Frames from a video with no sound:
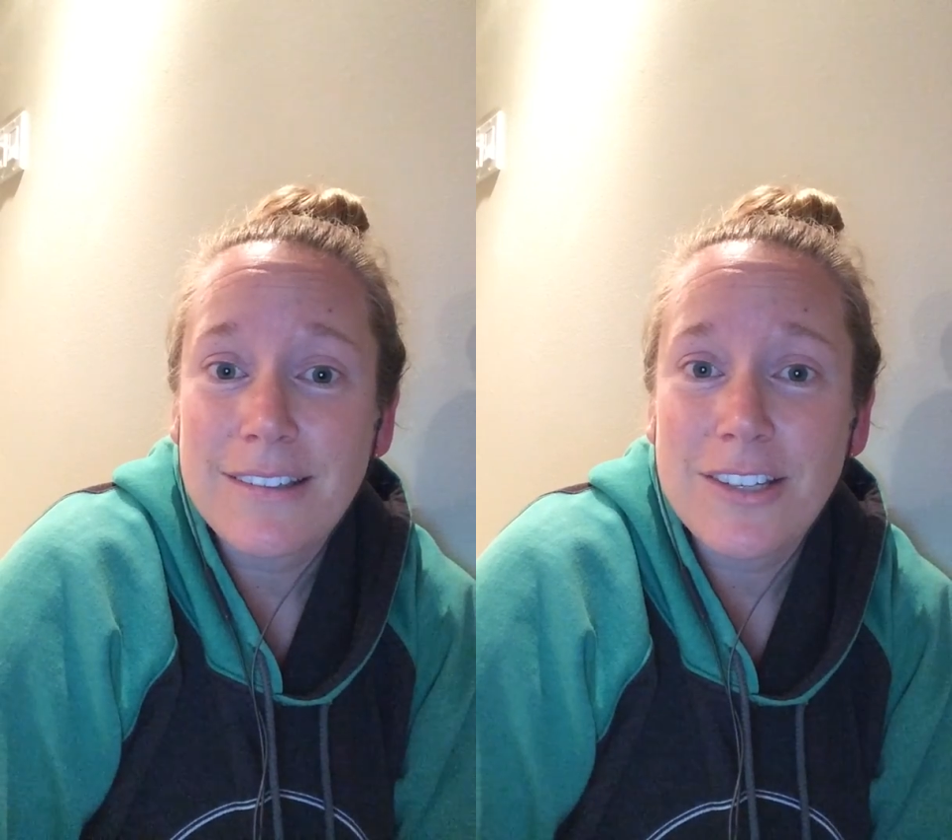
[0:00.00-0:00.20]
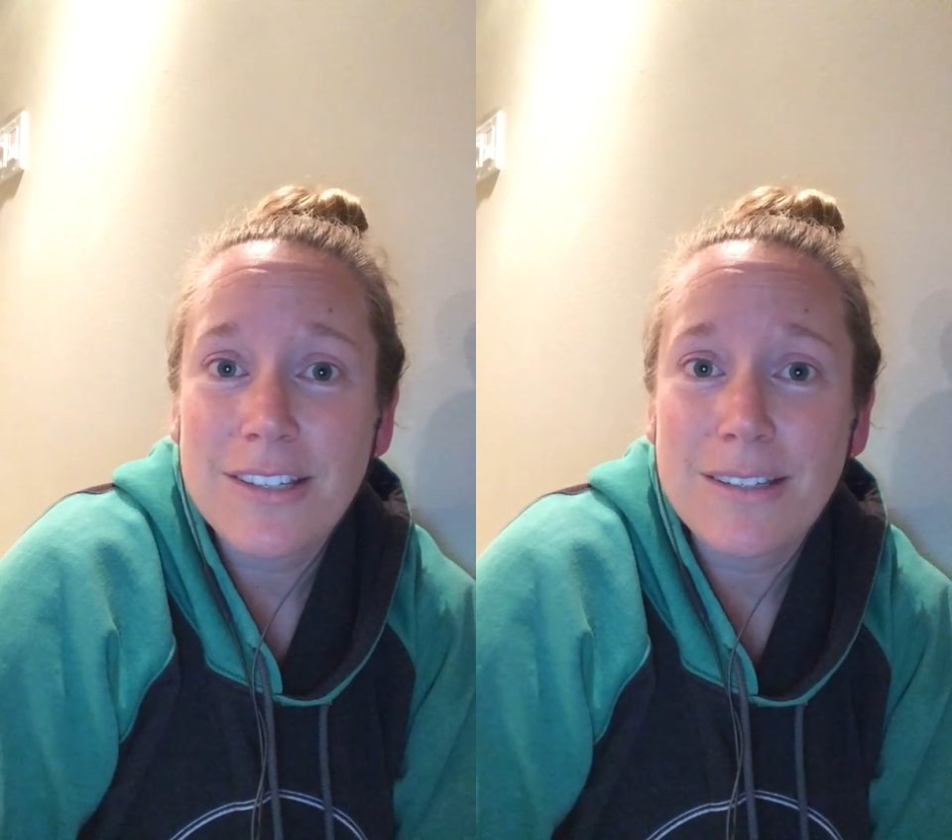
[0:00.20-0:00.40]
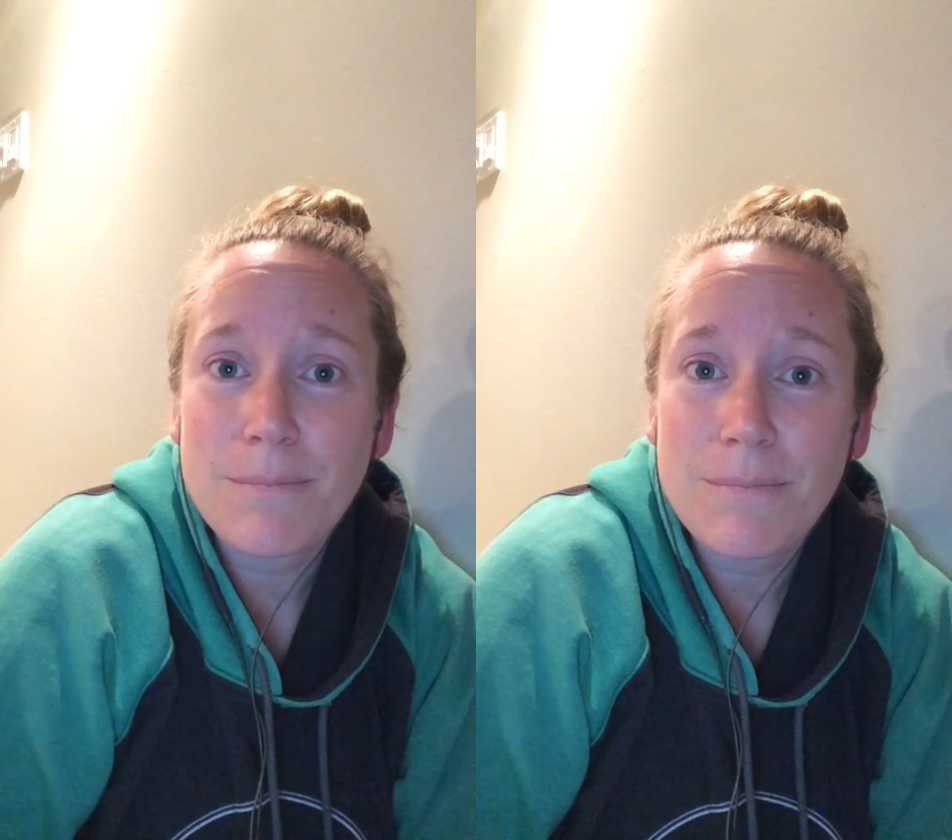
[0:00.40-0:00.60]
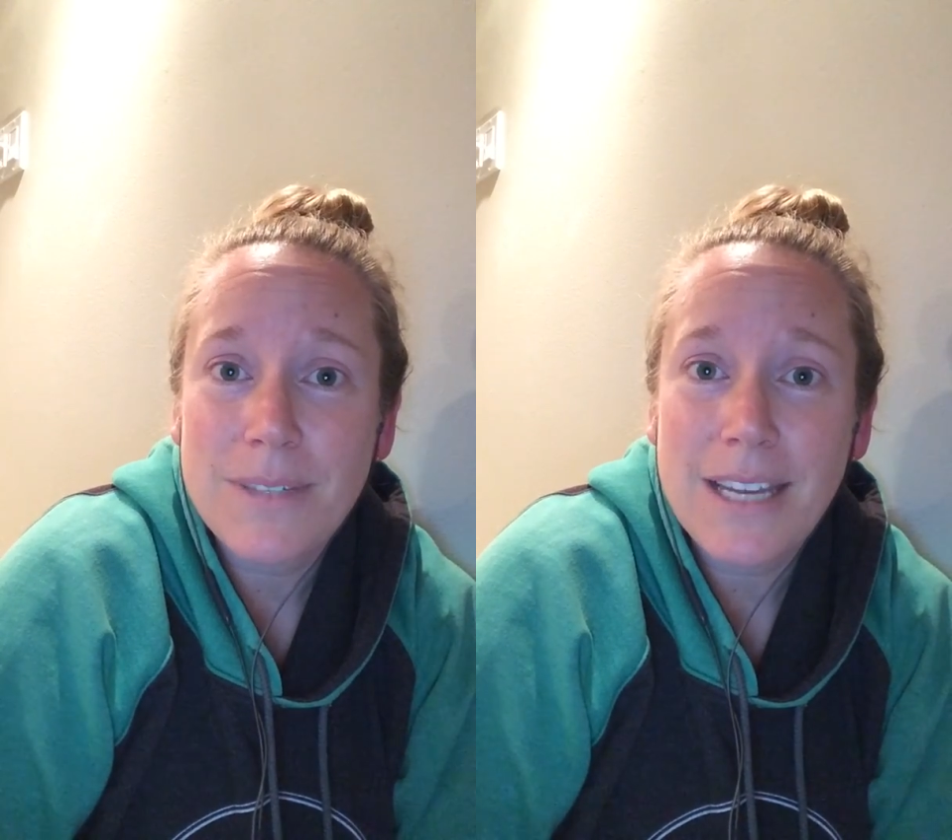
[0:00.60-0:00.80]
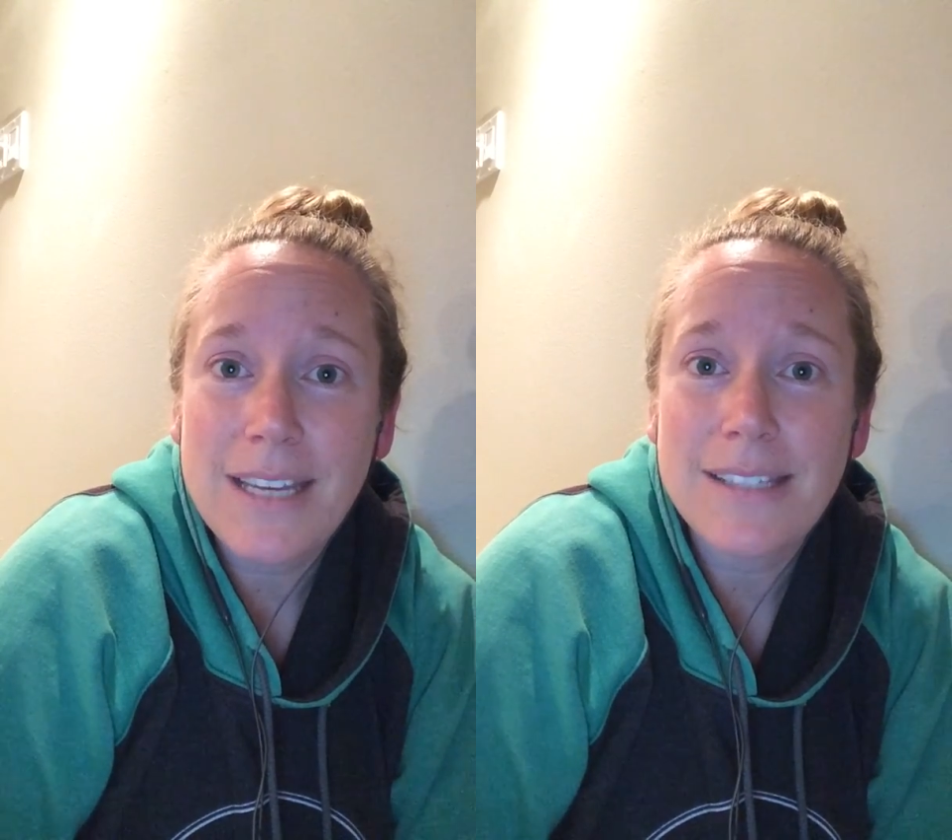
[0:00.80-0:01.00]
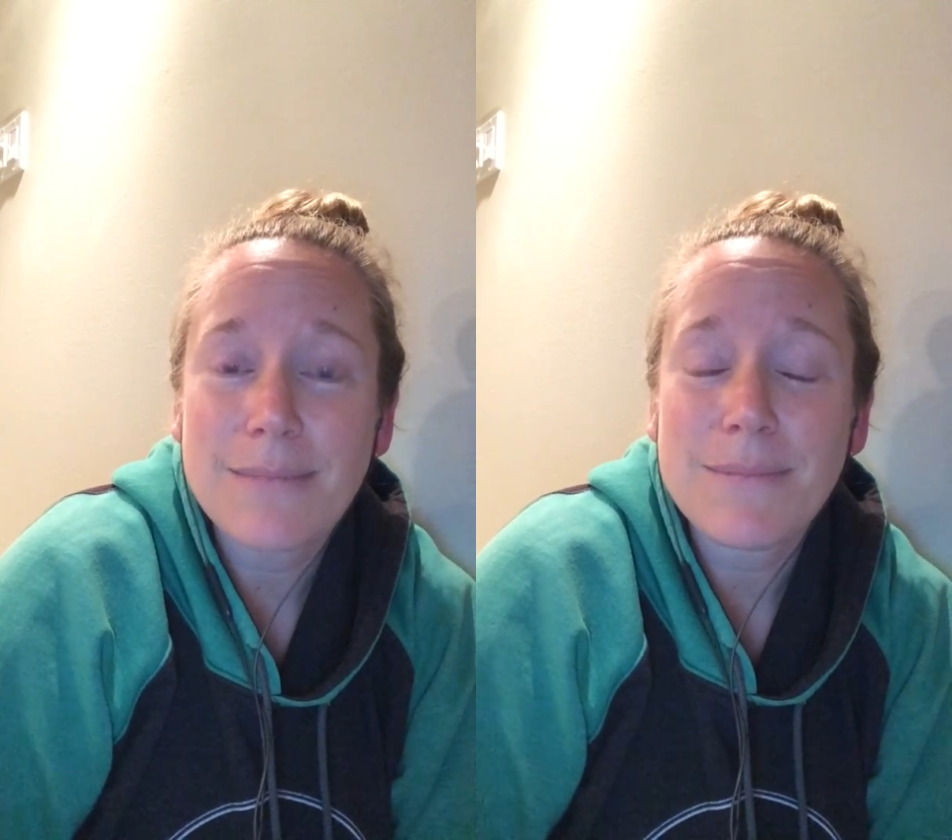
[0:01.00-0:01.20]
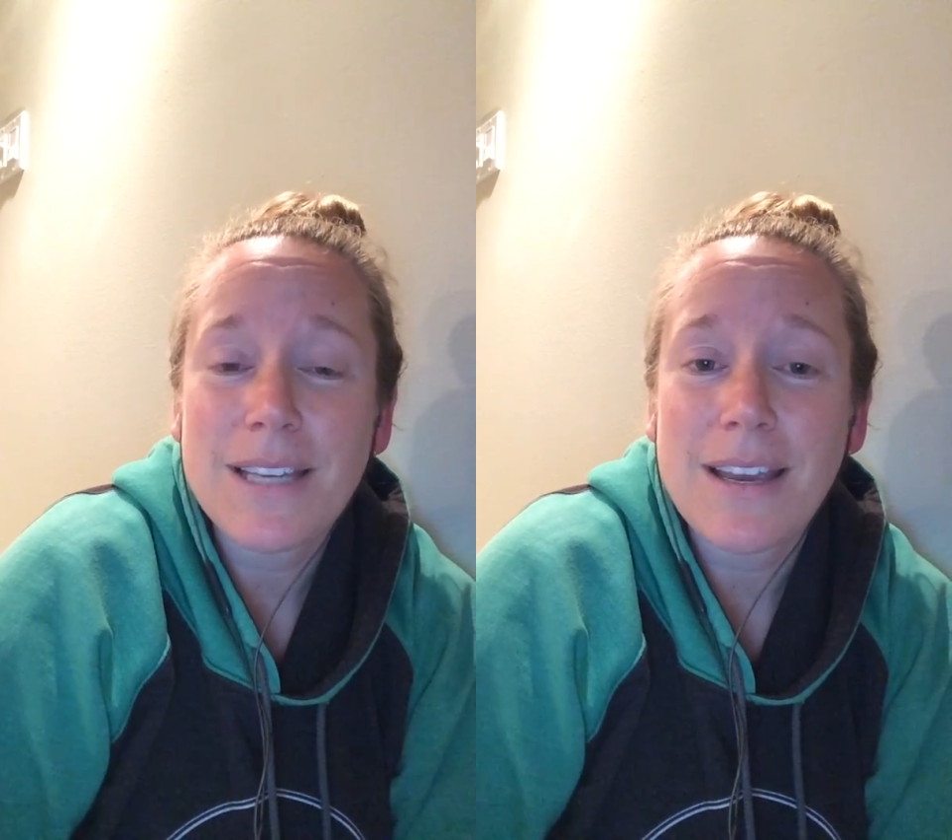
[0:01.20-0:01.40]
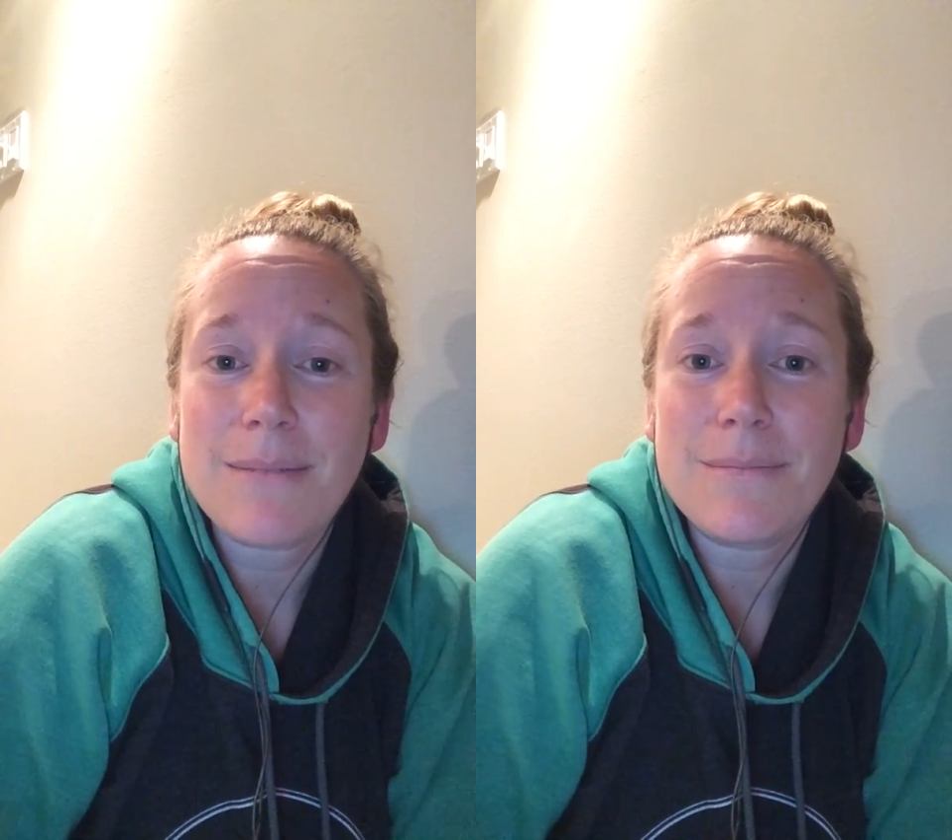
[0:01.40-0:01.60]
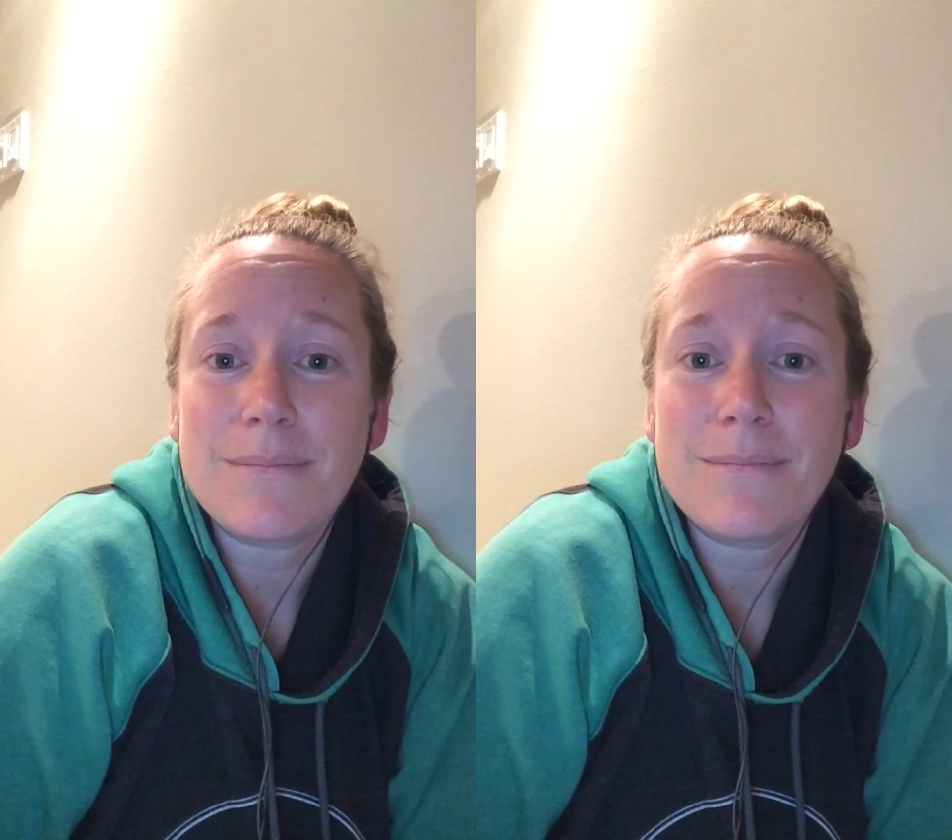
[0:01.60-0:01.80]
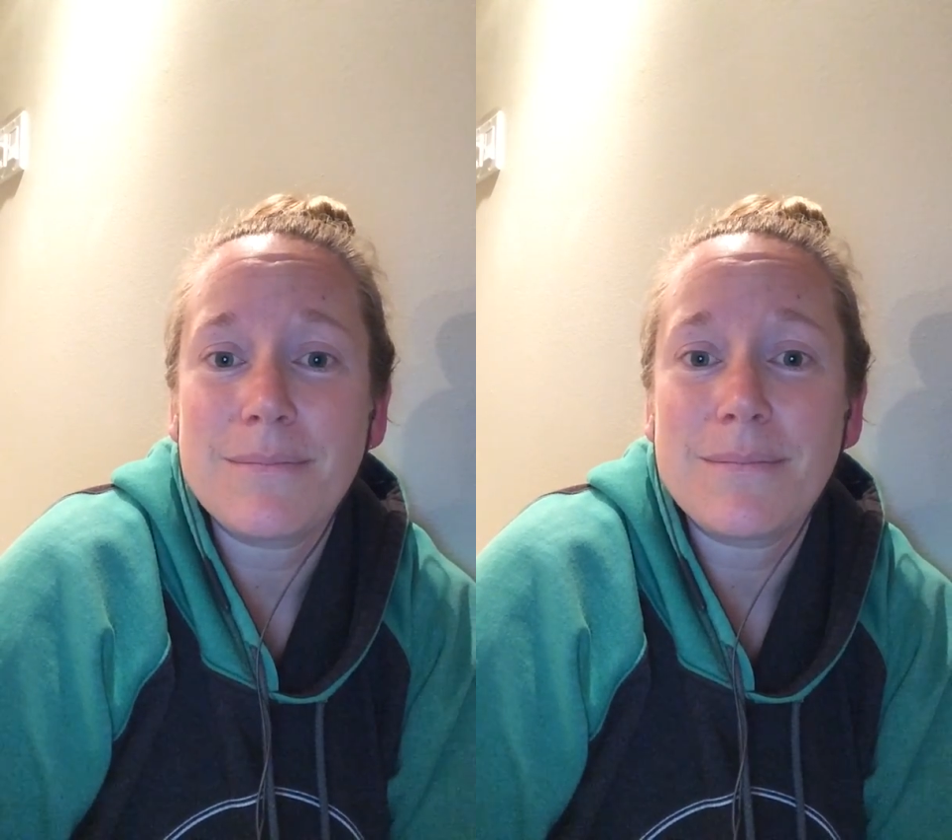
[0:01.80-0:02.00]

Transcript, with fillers: Just take some time,